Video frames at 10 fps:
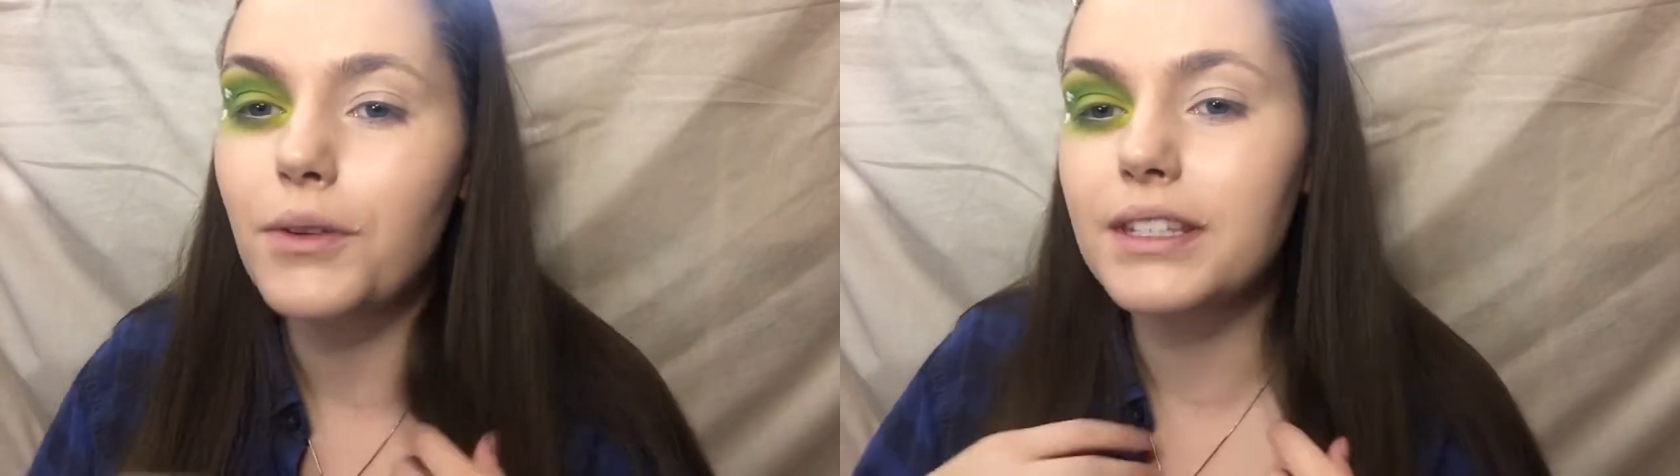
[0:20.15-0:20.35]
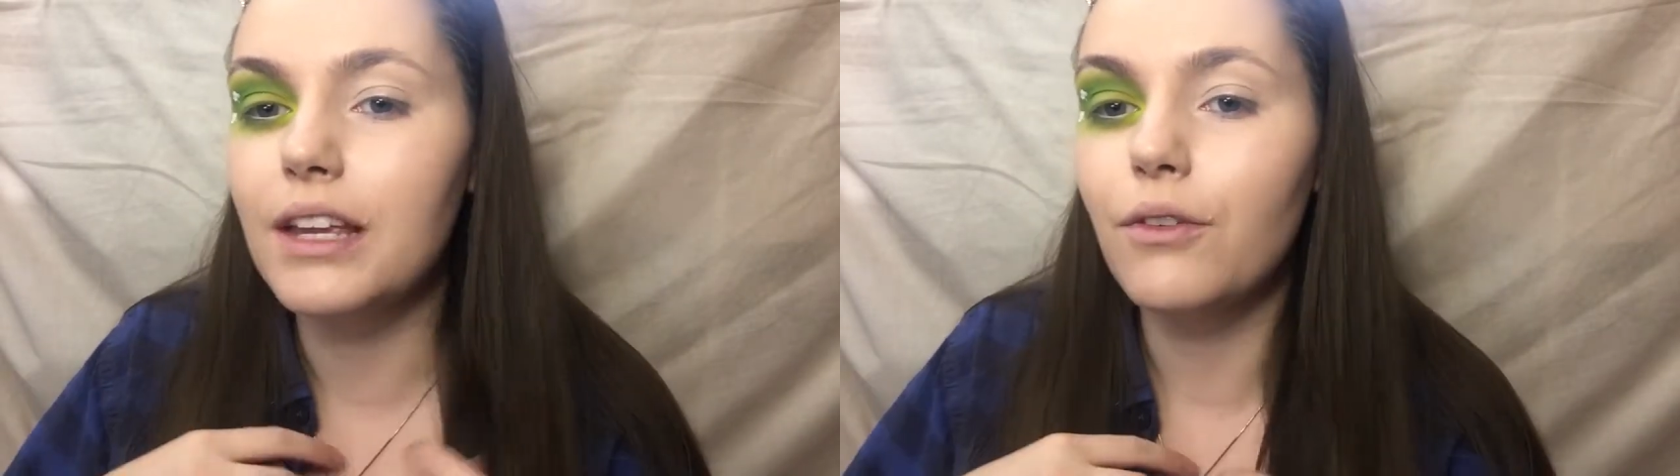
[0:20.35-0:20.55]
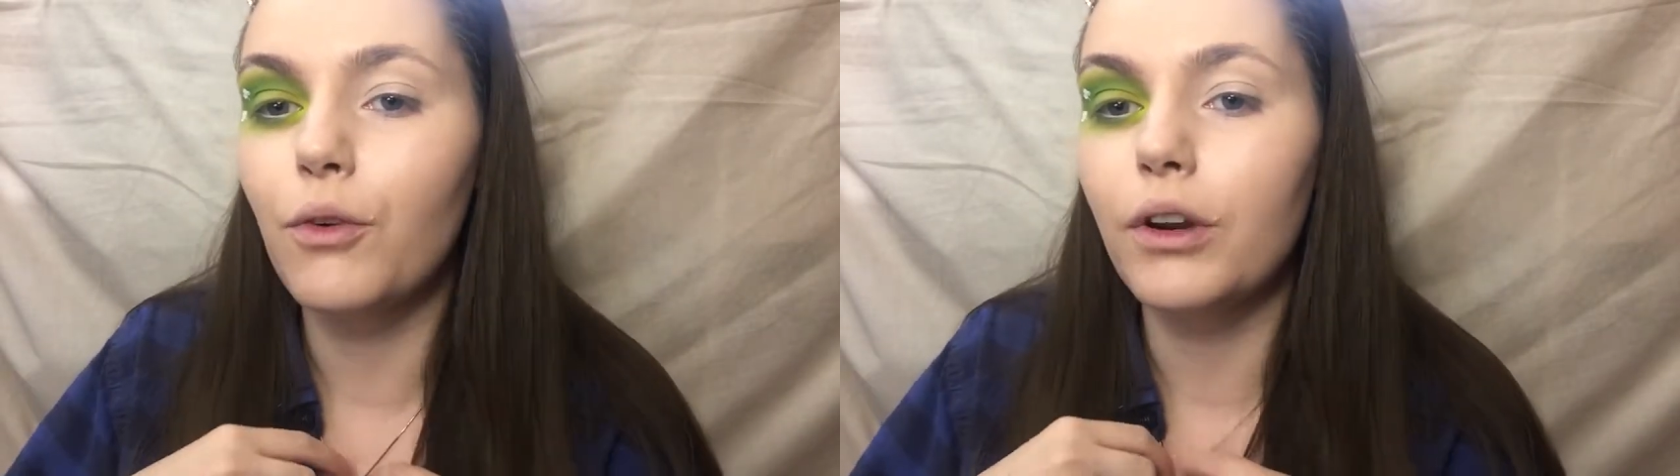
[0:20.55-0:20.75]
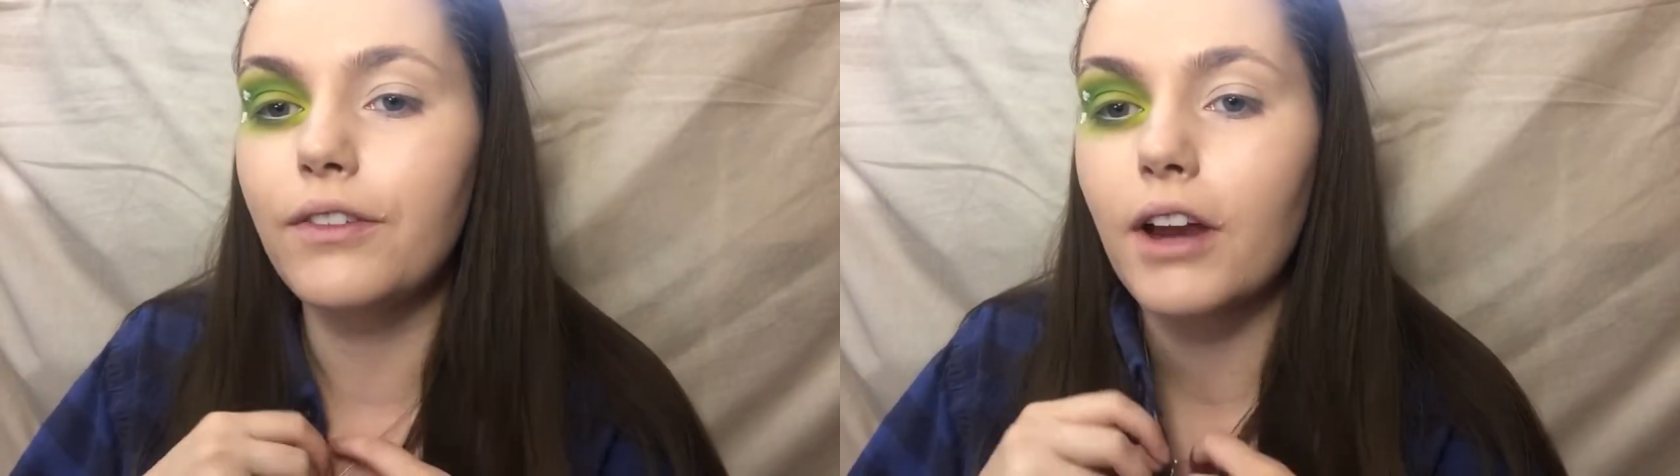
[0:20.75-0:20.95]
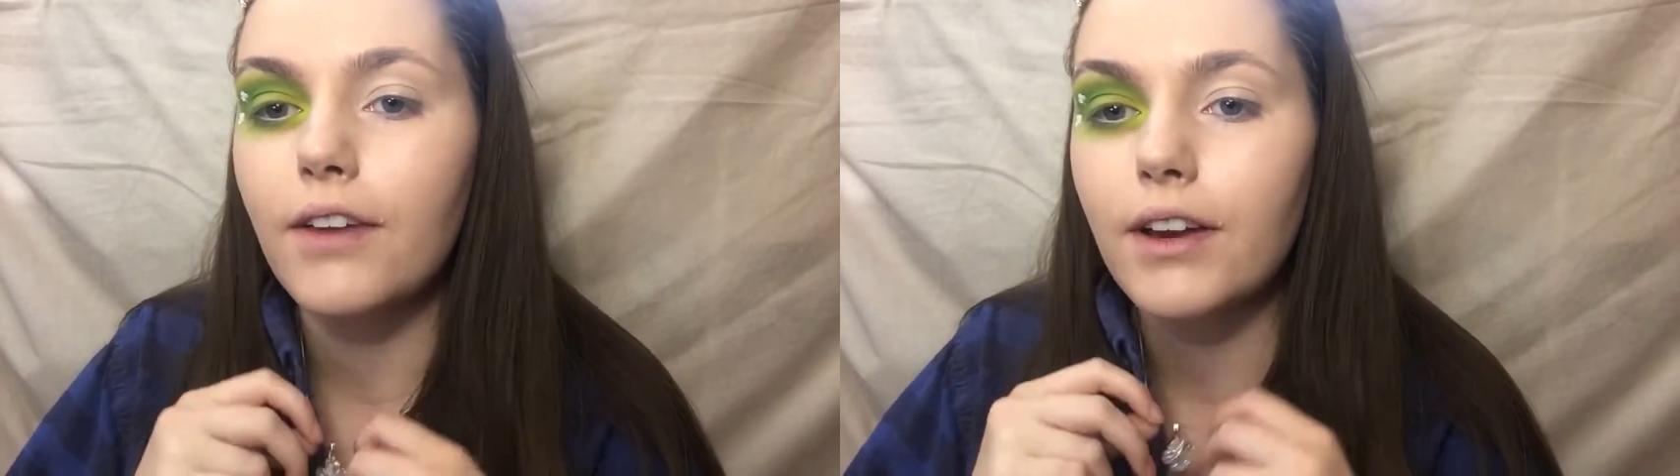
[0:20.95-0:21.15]
I was going to say
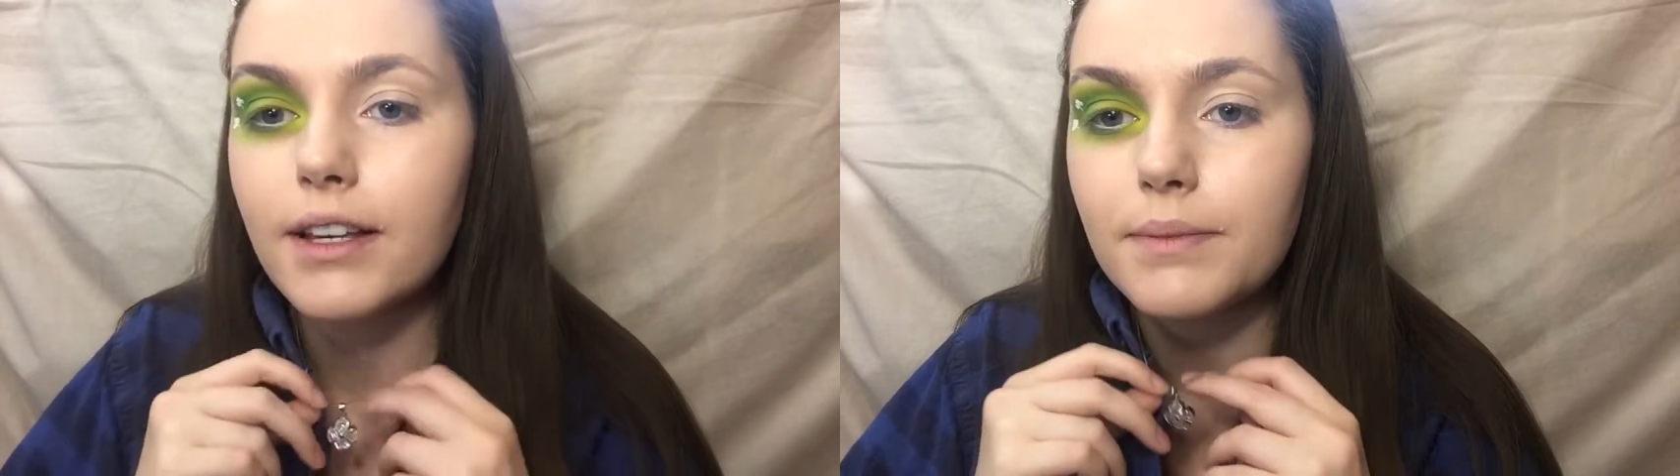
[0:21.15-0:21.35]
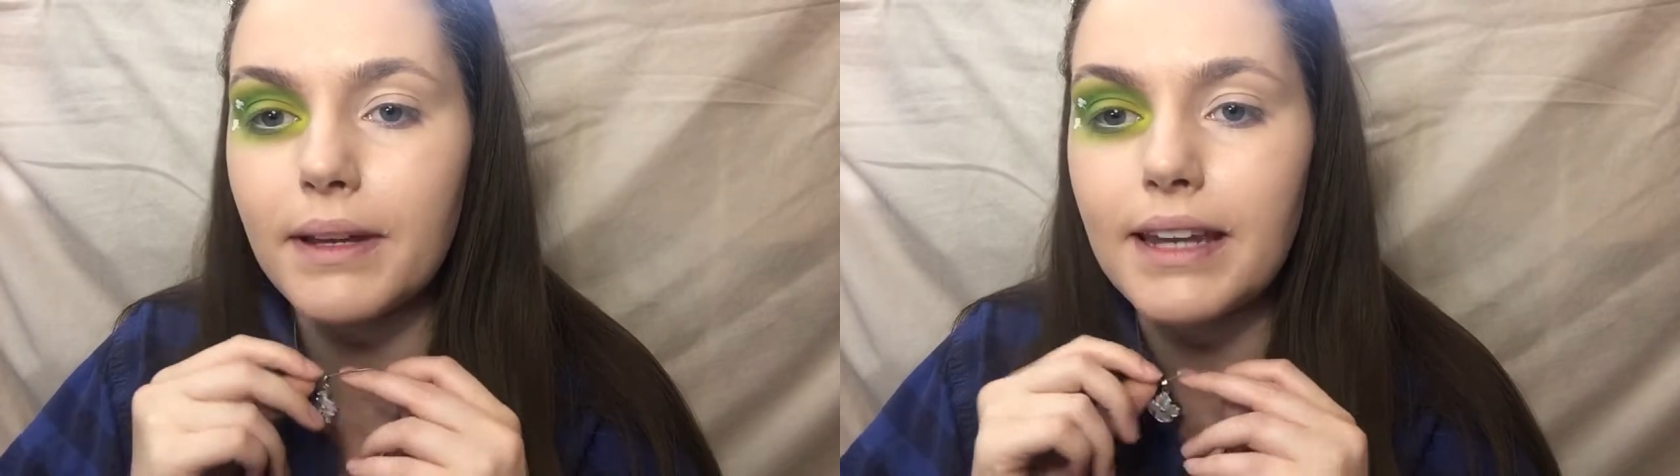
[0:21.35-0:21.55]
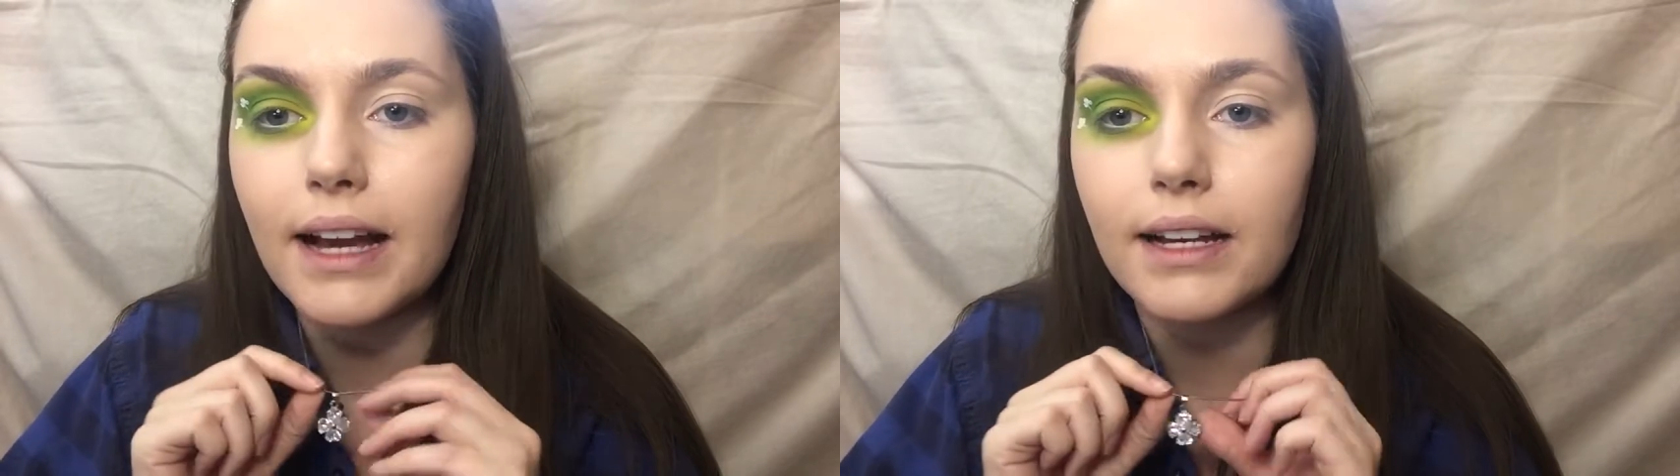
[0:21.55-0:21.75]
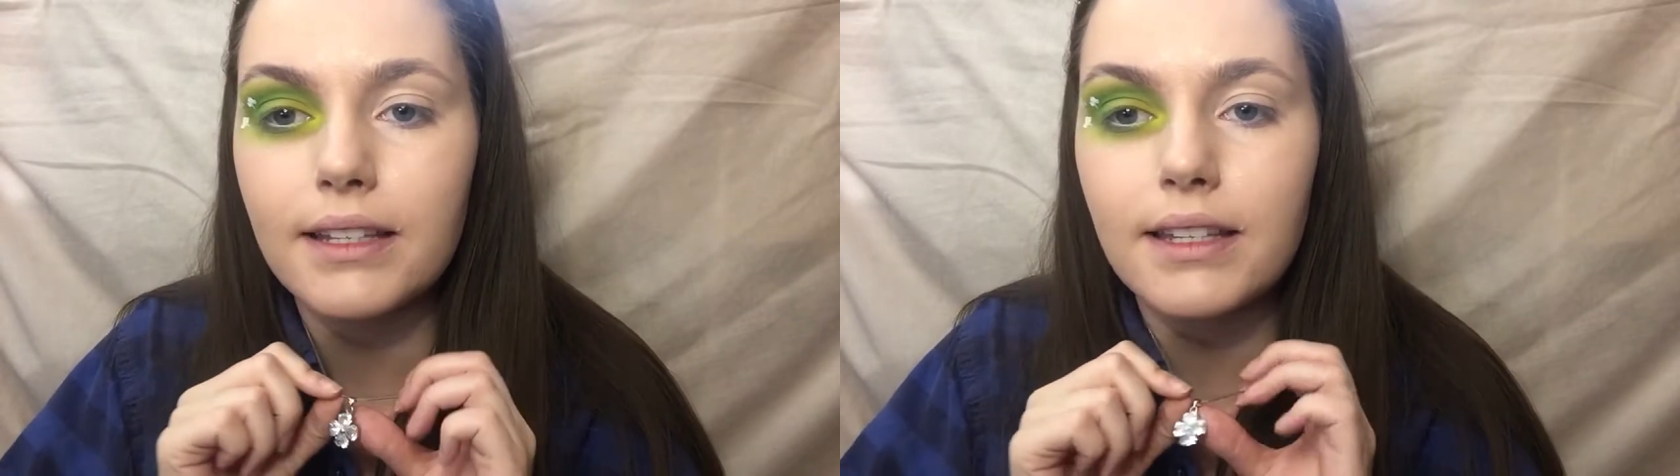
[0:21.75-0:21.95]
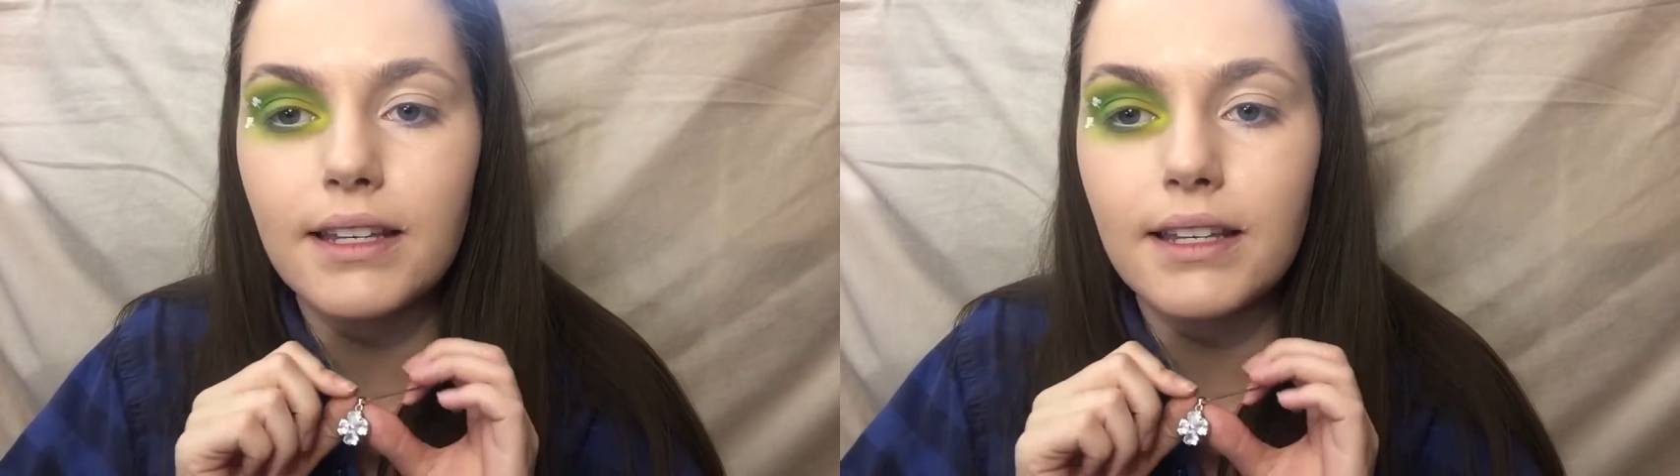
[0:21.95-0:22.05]
4-leaf clover because my necklace